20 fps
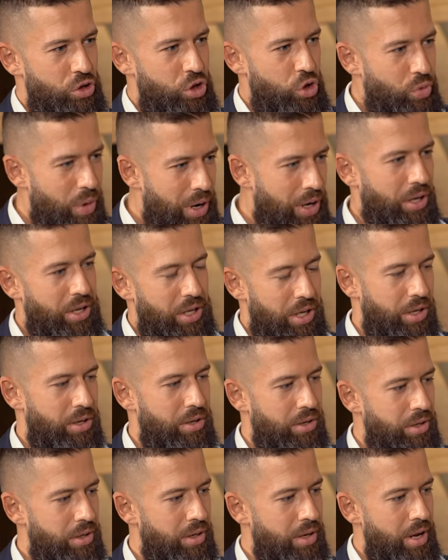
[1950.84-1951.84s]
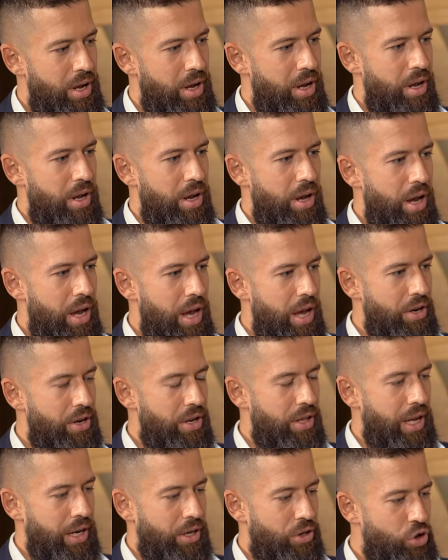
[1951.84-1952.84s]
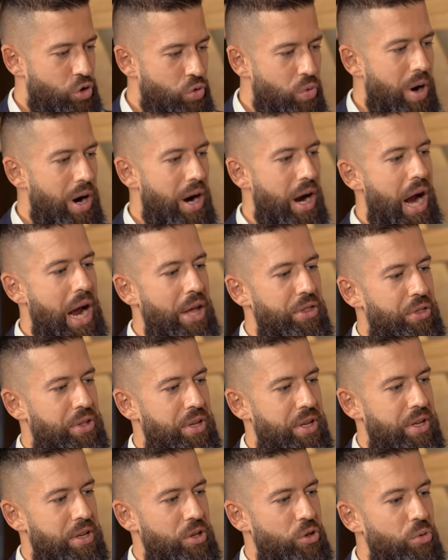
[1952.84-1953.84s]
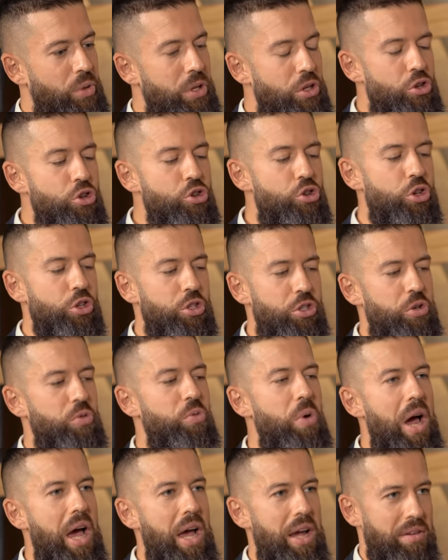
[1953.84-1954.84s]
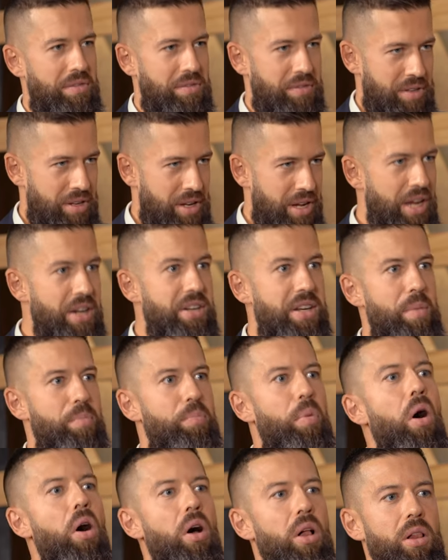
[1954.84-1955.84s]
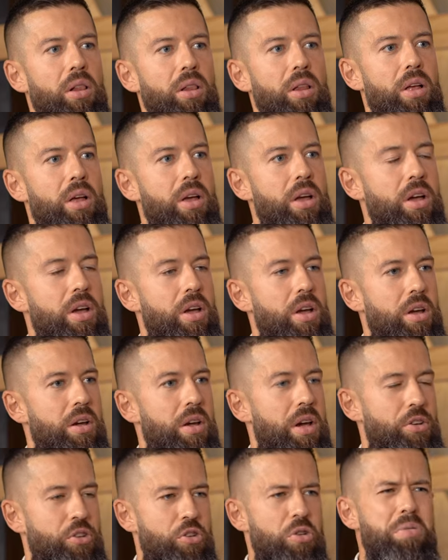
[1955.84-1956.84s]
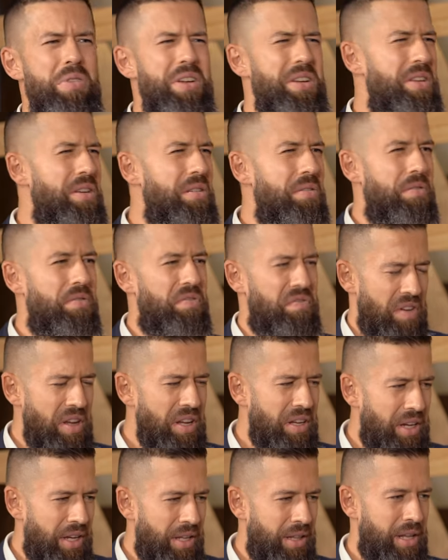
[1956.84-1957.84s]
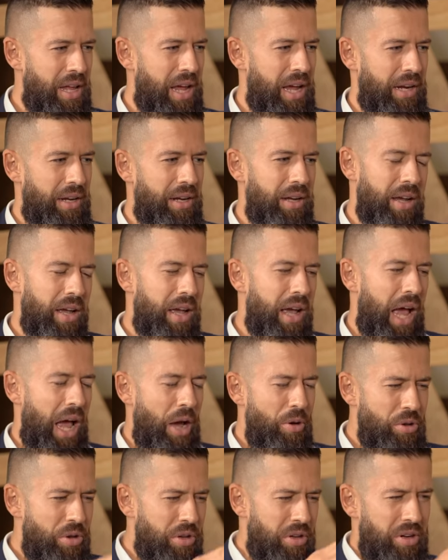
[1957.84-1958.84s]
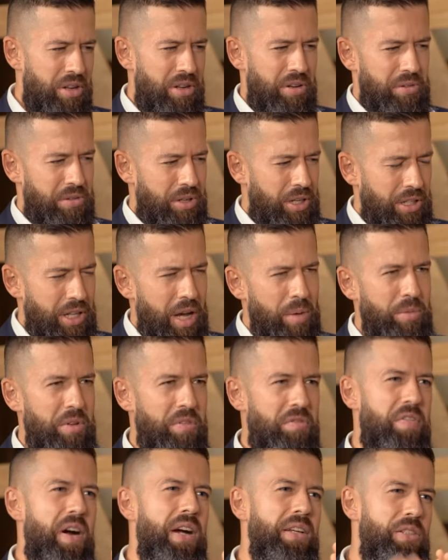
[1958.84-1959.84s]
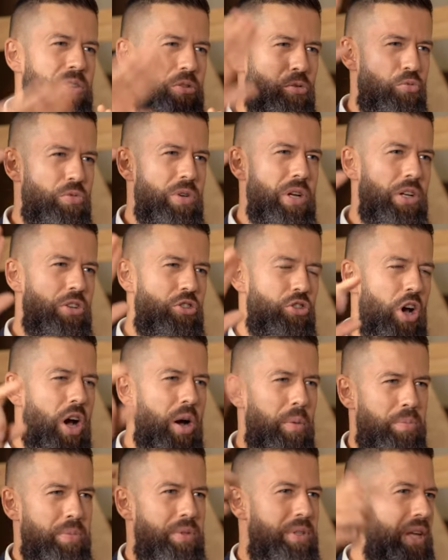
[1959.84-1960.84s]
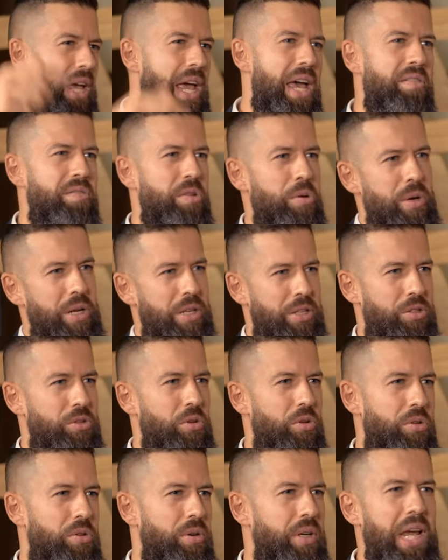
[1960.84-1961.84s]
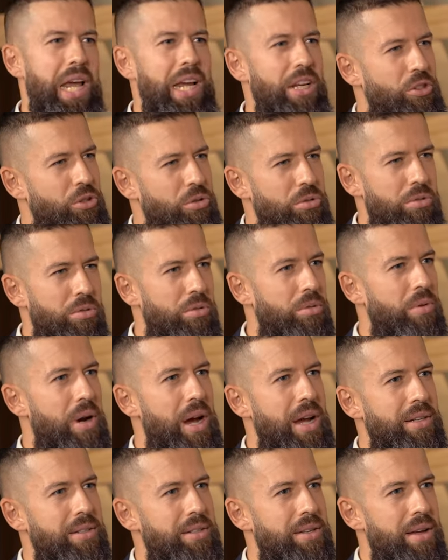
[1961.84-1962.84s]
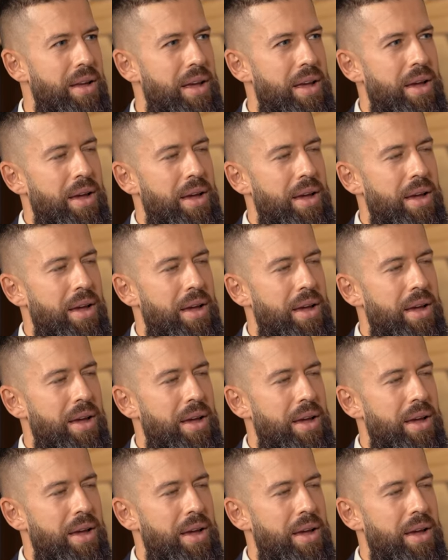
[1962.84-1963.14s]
you are here and like you literally just arrived in Nepal and you're already thinking like, how are you gonna climb the final ridge up the Everest or K2, right? Mm-hmm.